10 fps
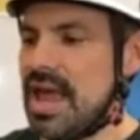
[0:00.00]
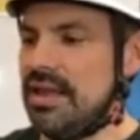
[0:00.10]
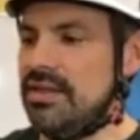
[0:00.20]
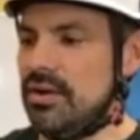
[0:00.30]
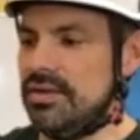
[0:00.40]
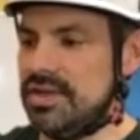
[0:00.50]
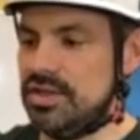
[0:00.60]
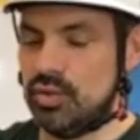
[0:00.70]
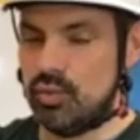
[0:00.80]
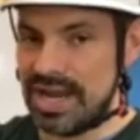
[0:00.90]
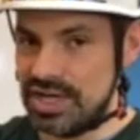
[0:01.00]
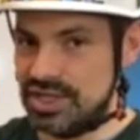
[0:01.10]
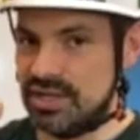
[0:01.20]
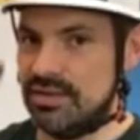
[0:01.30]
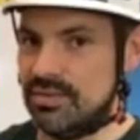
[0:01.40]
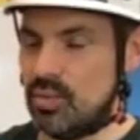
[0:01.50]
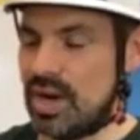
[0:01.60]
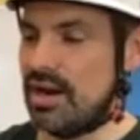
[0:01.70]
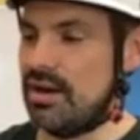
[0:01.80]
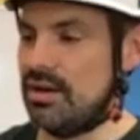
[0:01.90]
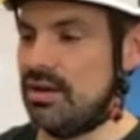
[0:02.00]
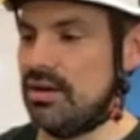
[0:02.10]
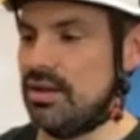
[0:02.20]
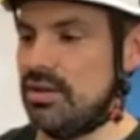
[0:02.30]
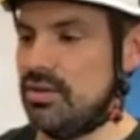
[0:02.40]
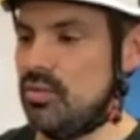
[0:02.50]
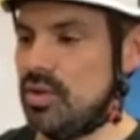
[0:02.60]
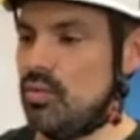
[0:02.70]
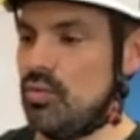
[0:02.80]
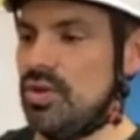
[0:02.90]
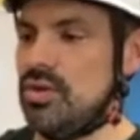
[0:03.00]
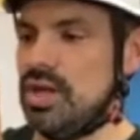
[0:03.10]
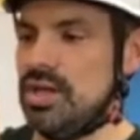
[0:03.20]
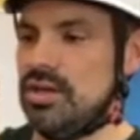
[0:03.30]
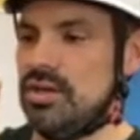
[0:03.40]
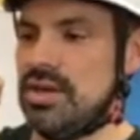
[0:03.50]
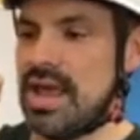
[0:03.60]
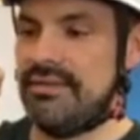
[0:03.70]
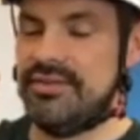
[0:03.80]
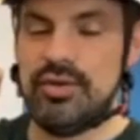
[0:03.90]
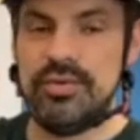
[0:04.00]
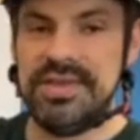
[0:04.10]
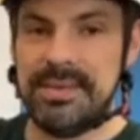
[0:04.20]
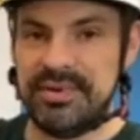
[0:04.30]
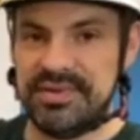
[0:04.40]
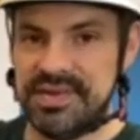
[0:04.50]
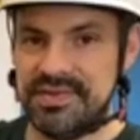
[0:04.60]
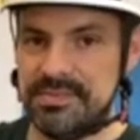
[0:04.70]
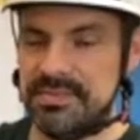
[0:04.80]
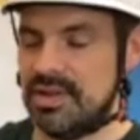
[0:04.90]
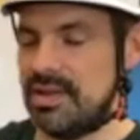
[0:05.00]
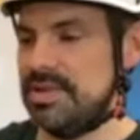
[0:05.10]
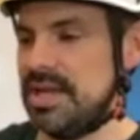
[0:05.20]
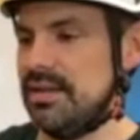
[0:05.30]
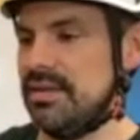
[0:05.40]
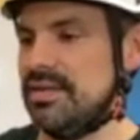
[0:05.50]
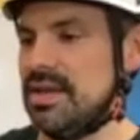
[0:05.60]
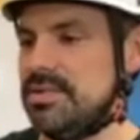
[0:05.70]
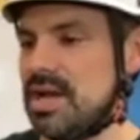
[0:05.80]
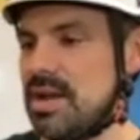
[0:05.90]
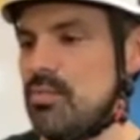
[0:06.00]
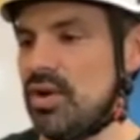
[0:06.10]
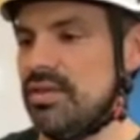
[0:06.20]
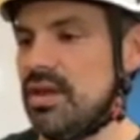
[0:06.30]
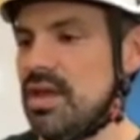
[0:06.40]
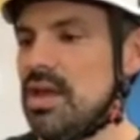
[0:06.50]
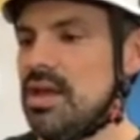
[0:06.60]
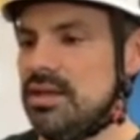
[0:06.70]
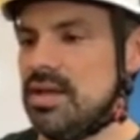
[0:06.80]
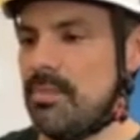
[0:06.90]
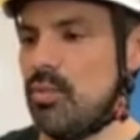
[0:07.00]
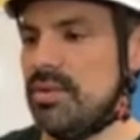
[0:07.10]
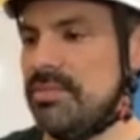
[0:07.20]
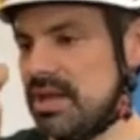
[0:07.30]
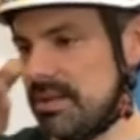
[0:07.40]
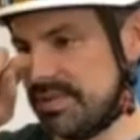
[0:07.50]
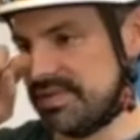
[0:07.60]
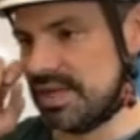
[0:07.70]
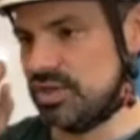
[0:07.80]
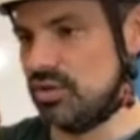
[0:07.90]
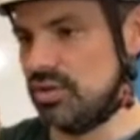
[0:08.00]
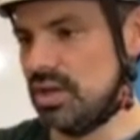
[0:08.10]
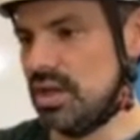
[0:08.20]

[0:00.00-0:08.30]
And there are situations where you would you can have two separate systems clipped in at the same time where the top one becomes essential.